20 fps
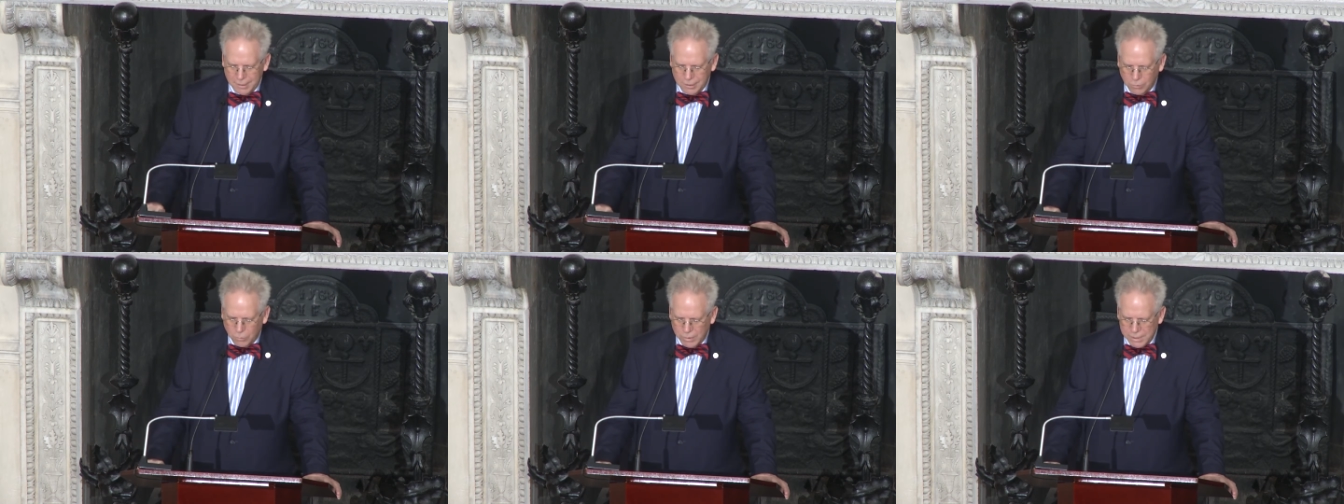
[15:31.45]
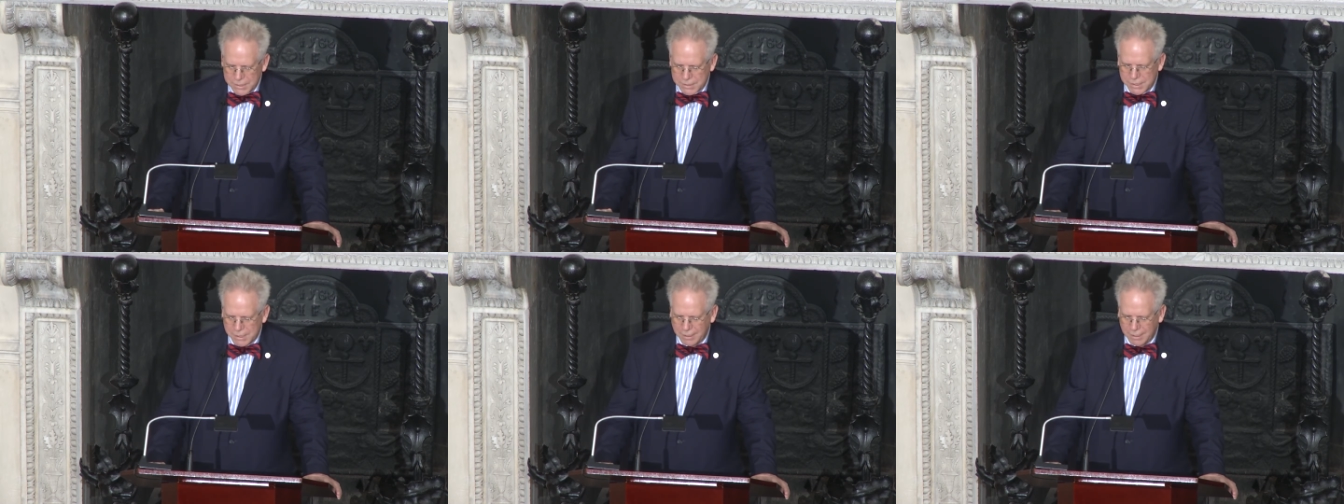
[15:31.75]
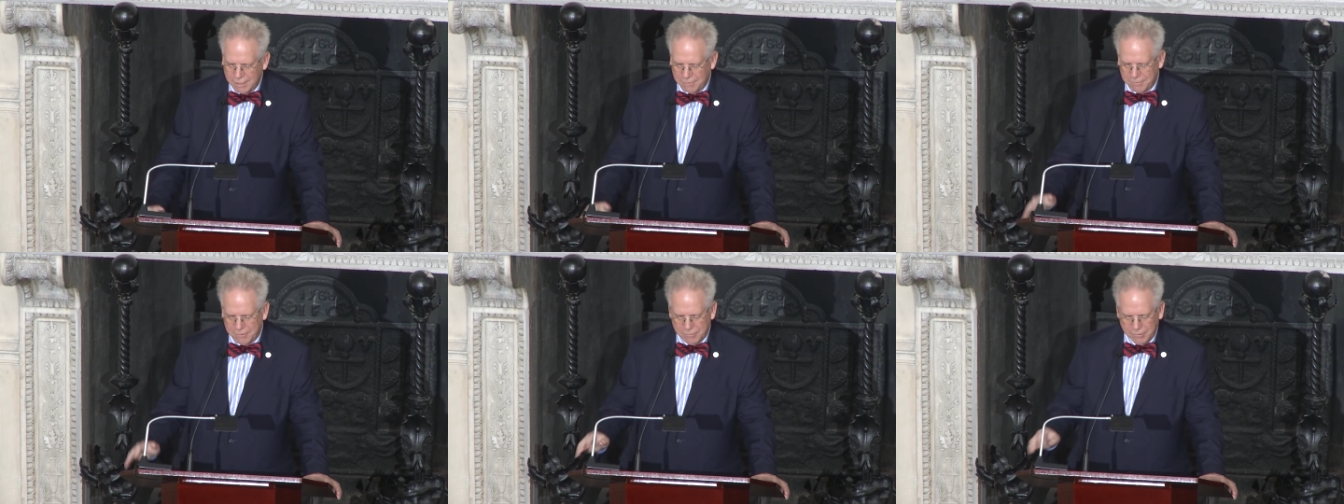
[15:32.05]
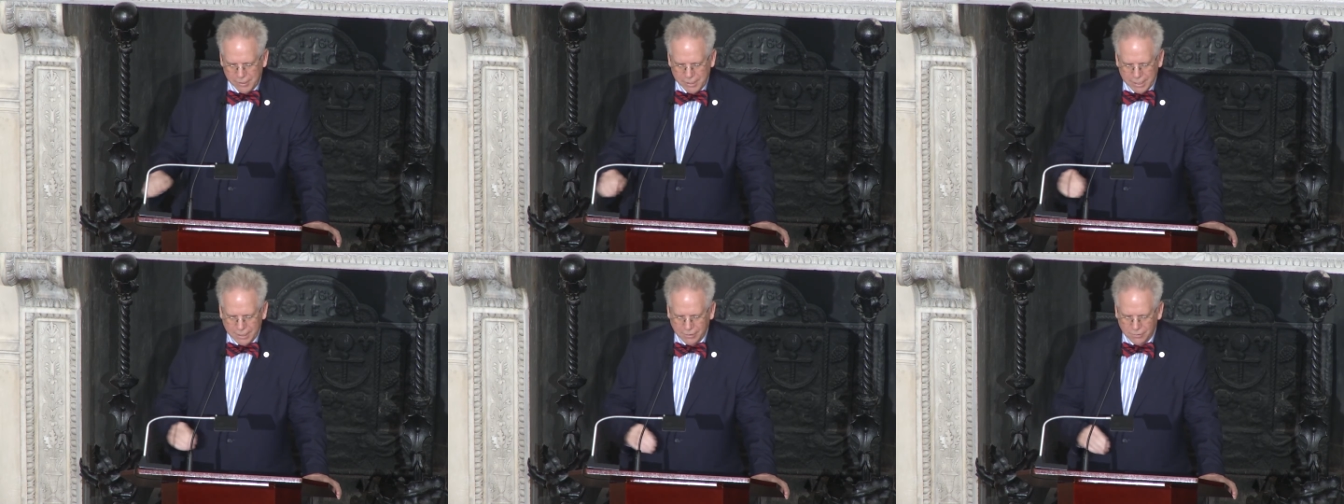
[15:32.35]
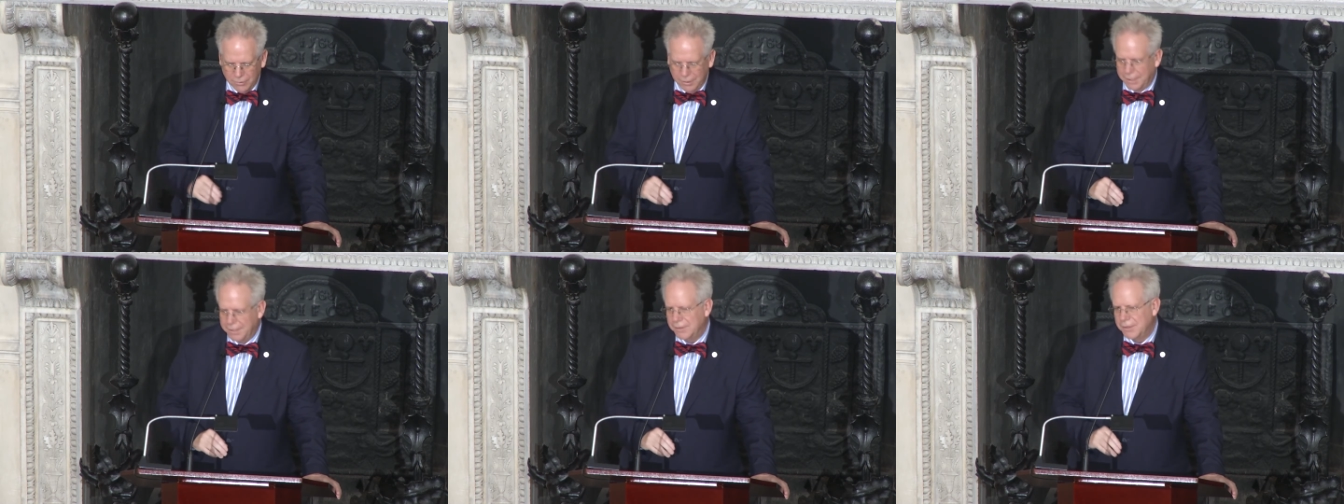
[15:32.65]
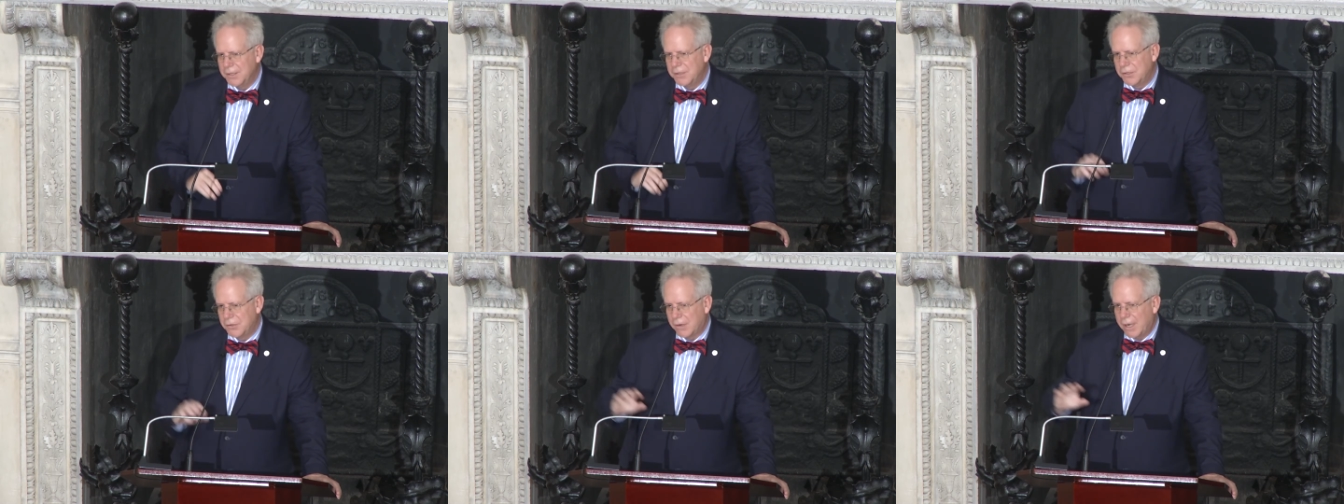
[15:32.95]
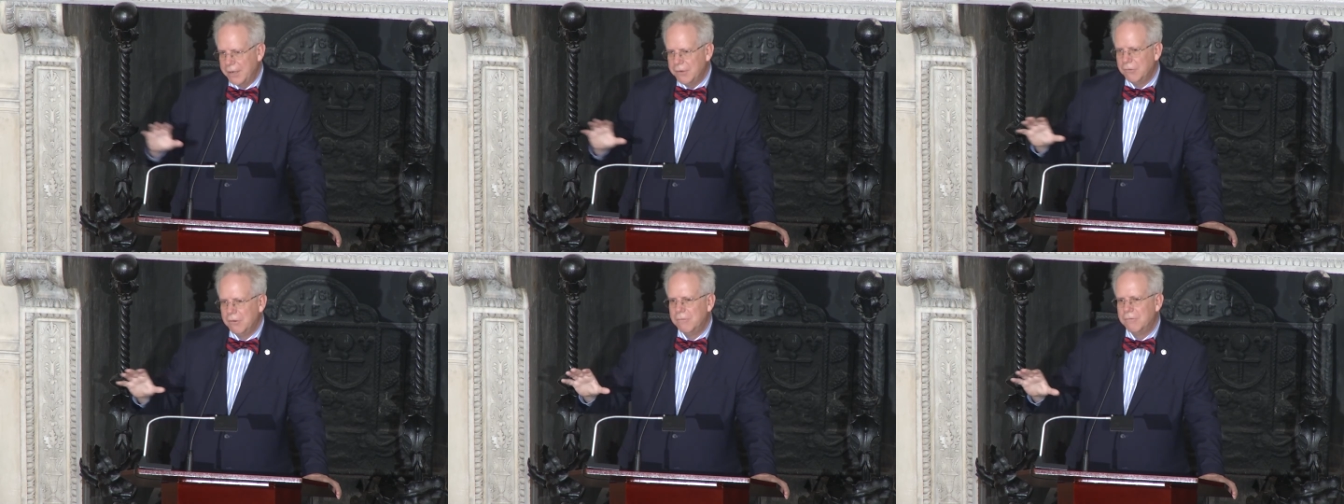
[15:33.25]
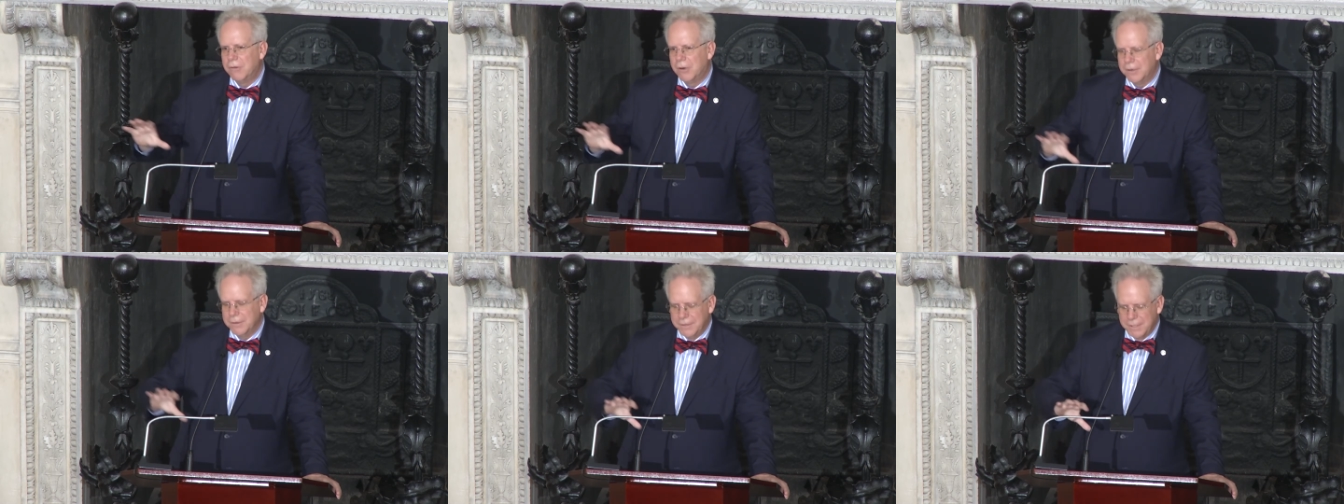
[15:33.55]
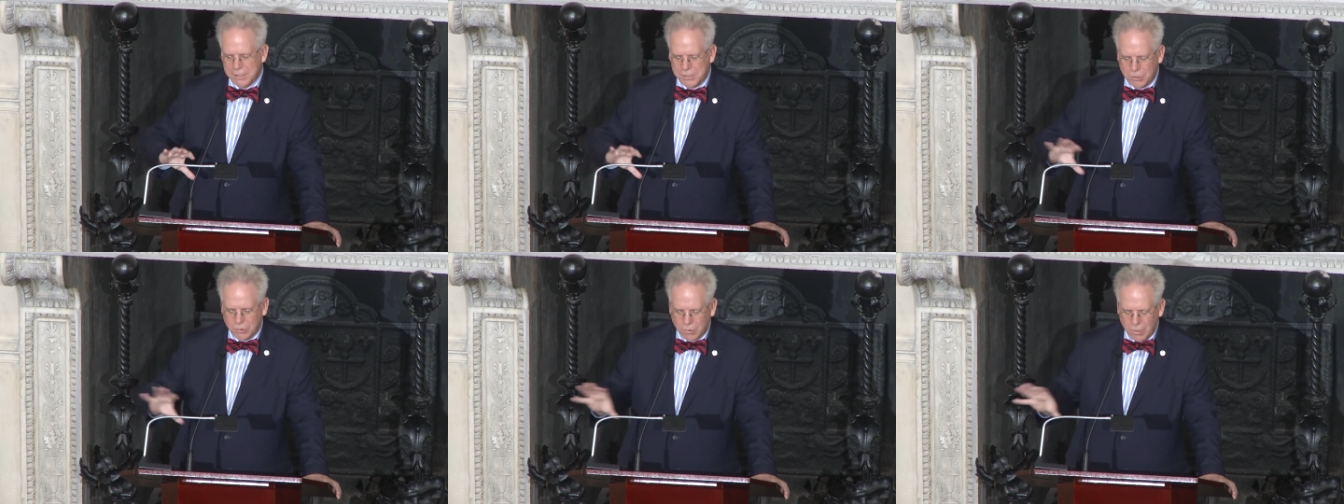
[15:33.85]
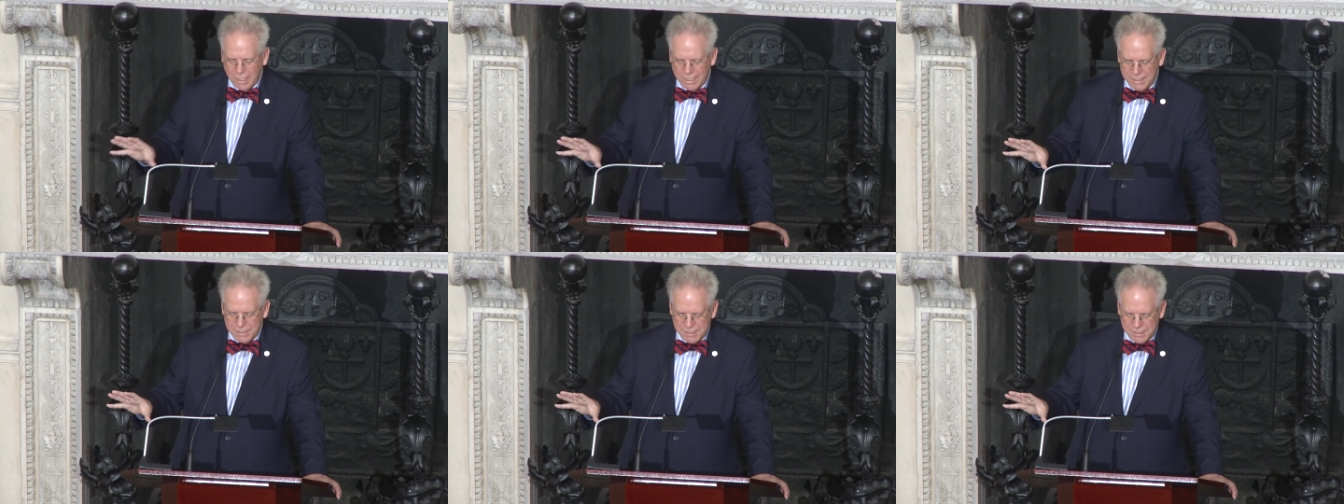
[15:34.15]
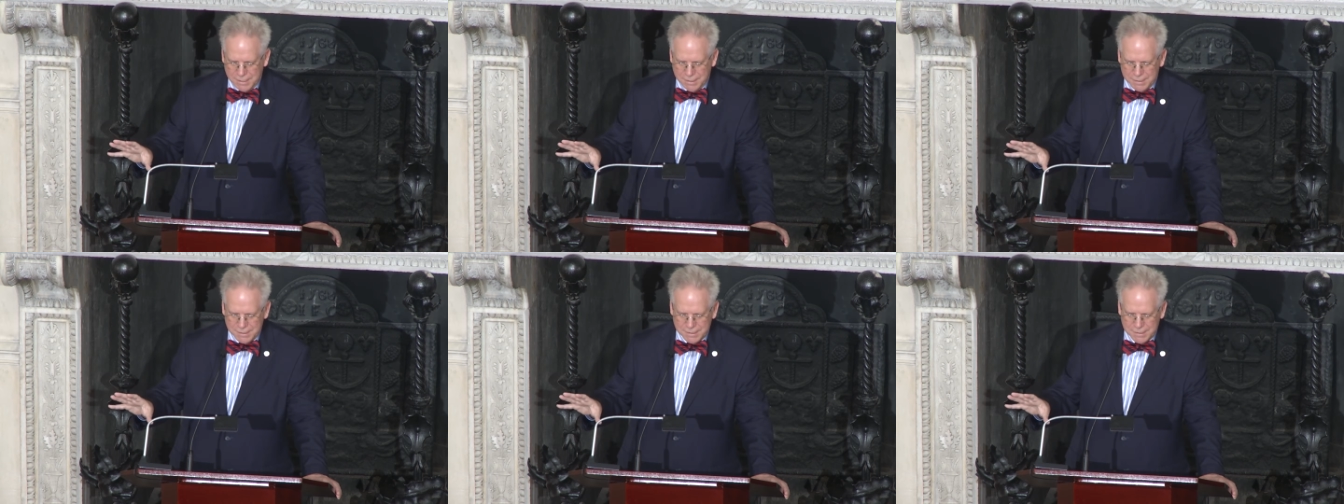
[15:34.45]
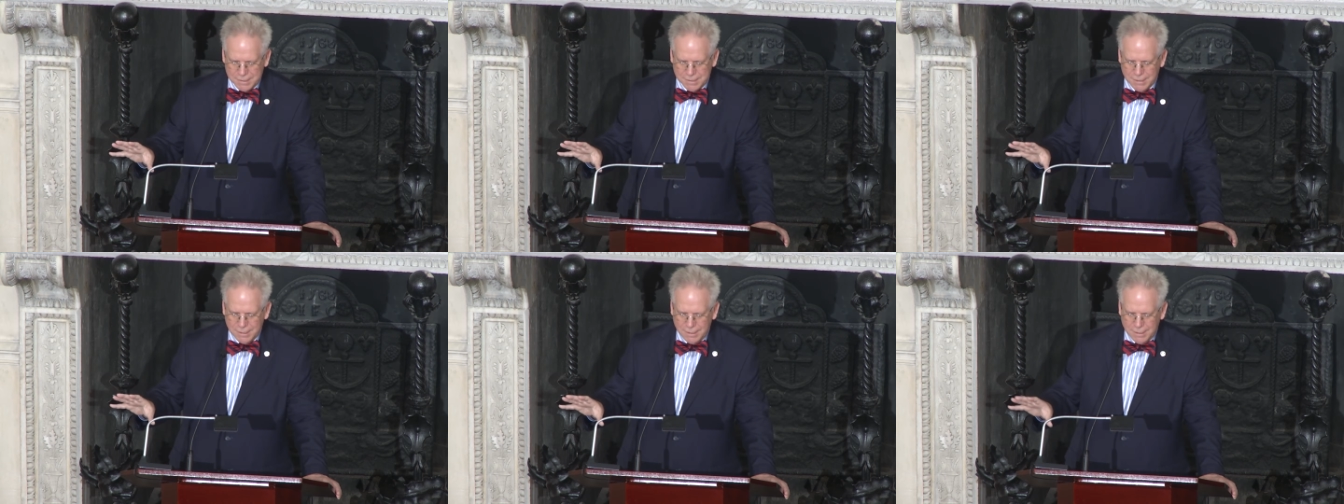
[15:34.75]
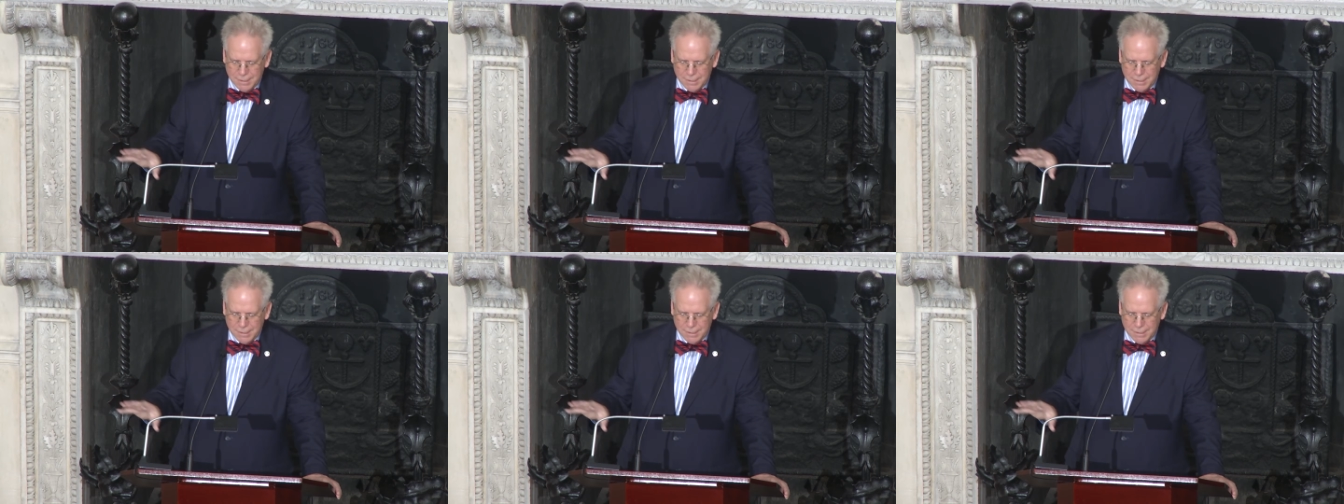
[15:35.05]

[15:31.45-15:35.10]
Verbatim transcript: Quincy left for England to try to avert this crisis.